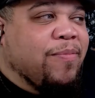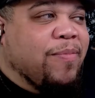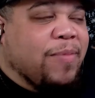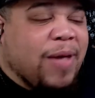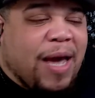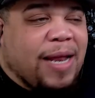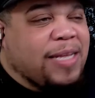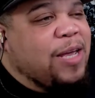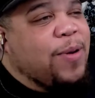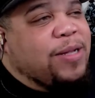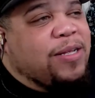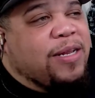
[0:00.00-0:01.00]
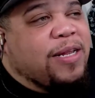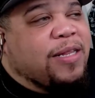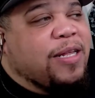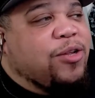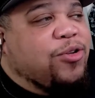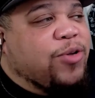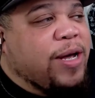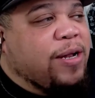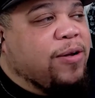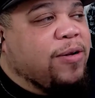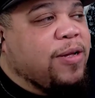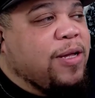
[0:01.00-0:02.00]
let's get right to the new trailer.
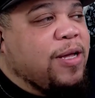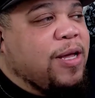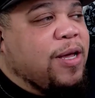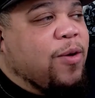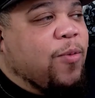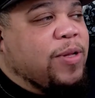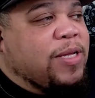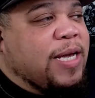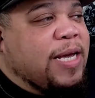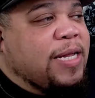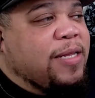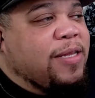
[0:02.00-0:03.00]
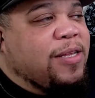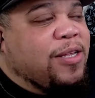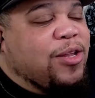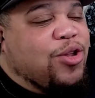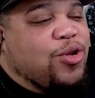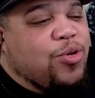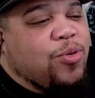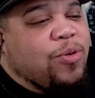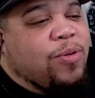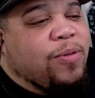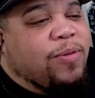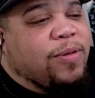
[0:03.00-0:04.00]
Once again, it's the new,
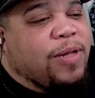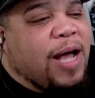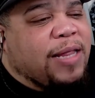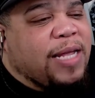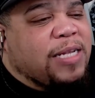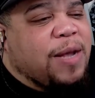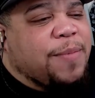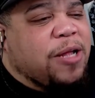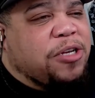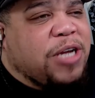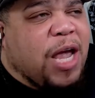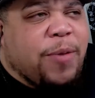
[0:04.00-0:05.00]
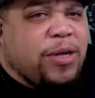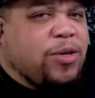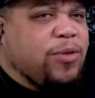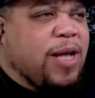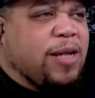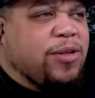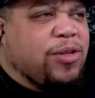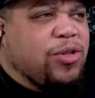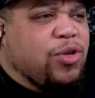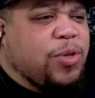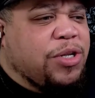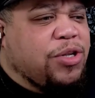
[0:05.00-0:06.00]
I think it's coming out January
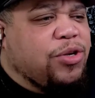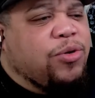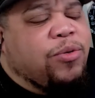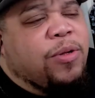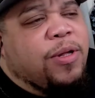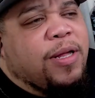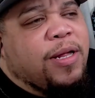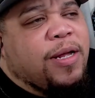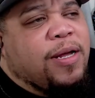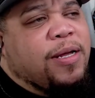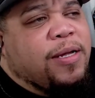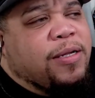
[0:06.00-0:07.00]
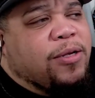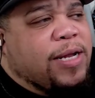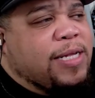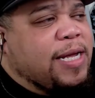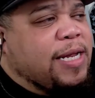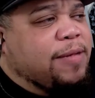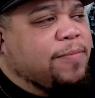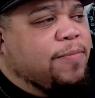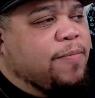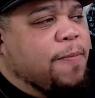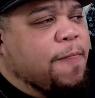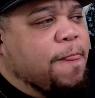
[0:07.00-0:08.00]
2022. So let's get it.
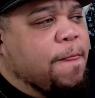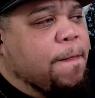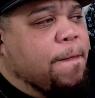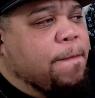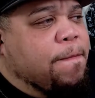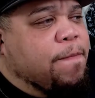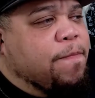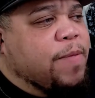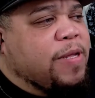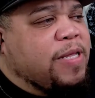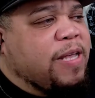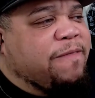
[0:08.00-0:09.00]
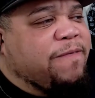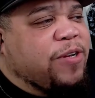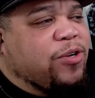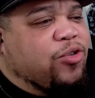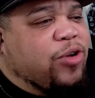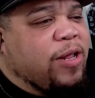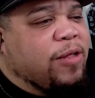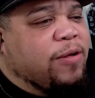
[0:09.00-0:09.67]
It's the official trailer.